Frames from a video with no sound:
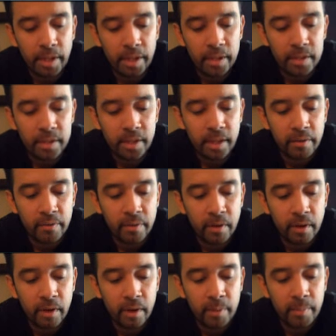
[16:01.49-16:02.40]
tanks
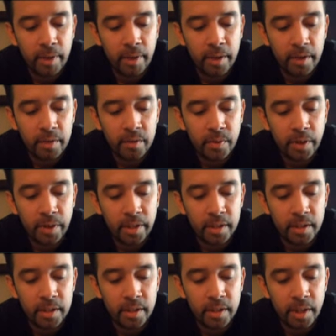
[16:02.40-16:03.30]
have automatic
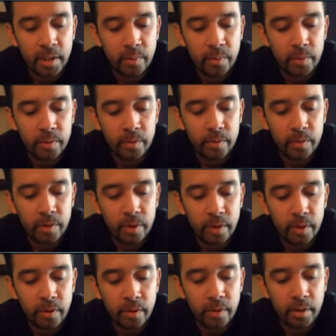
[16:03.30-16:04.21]
drains, they will
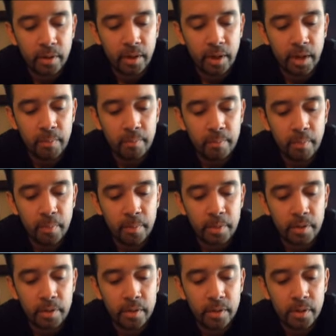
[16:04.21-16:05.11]
keep
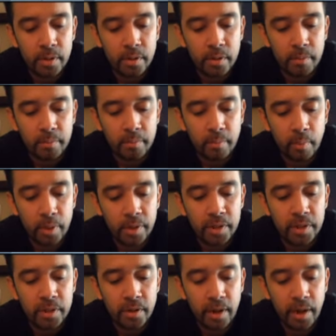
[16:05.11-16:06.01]
most
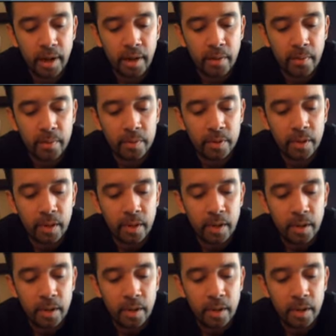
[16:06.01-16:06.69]
moisture out,